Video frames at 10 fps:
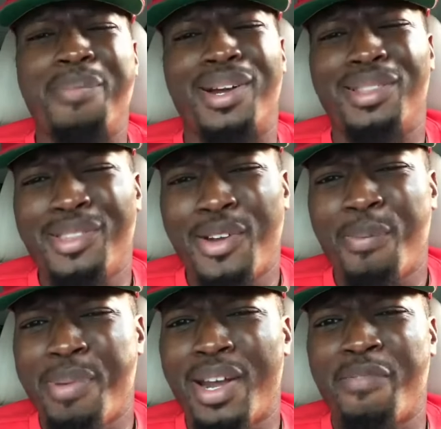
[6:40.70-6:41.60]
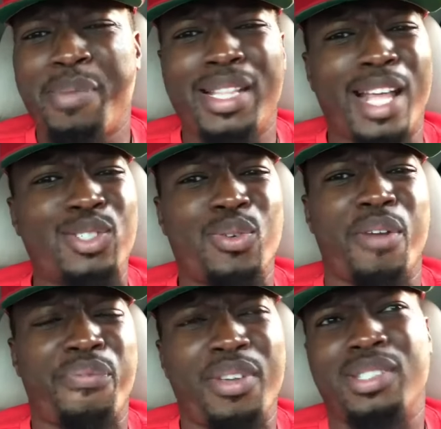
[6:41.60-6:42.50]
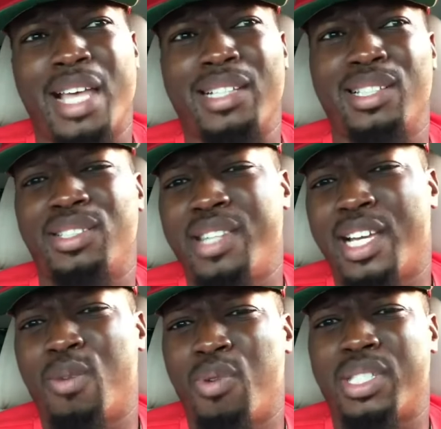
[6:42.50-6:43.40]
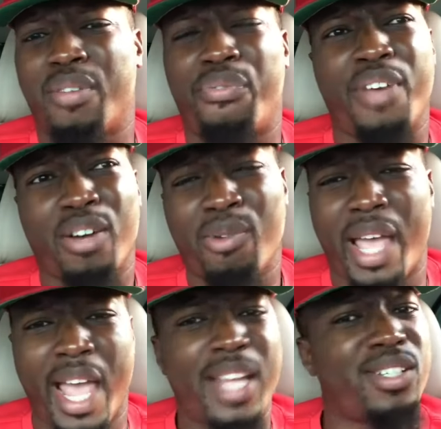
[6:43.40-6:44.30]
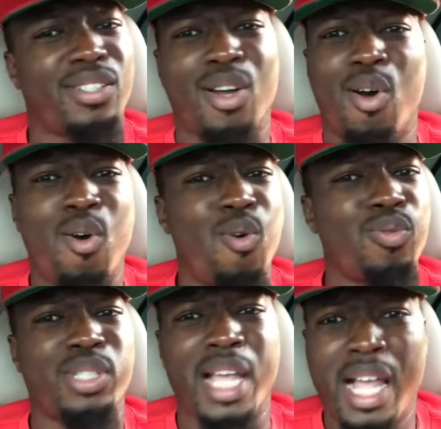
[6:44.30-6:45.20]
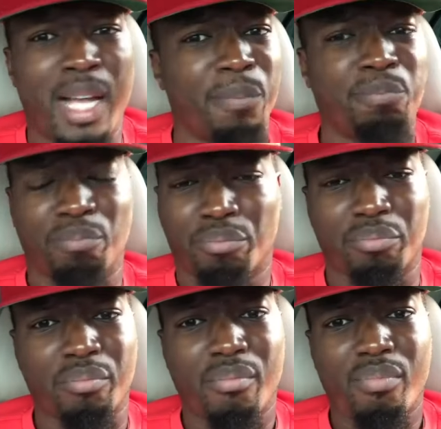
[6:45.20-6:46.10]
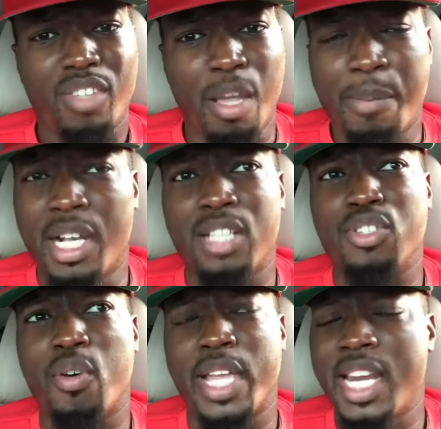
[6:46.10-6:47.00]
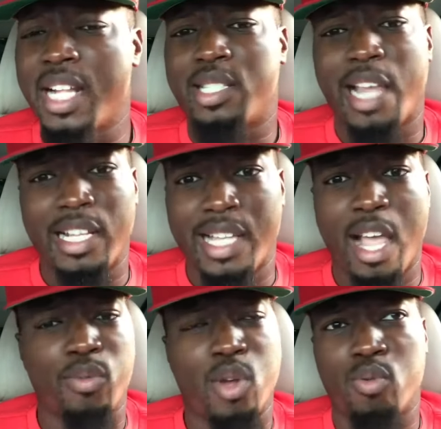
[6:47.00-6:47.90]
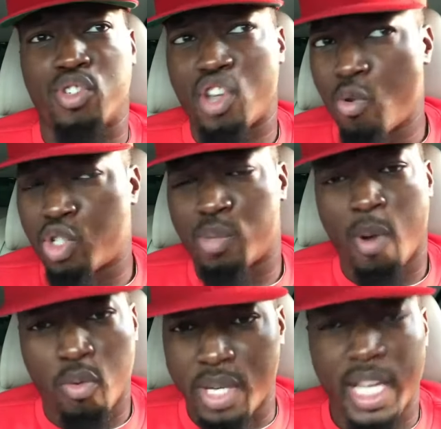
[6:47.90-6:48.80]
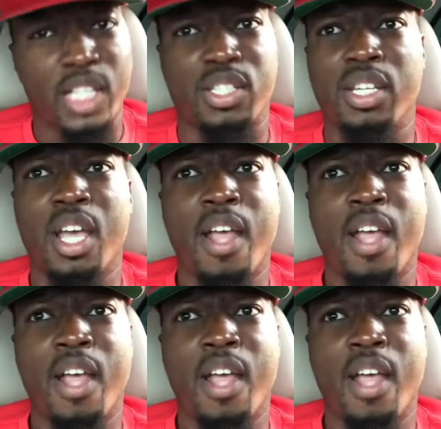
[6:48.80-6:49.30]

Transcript: But a little bit of me, like, sort of feels like this nigga was a federal agent the whole time. Because, you know, he didn't take down no Joe Schmo niggas.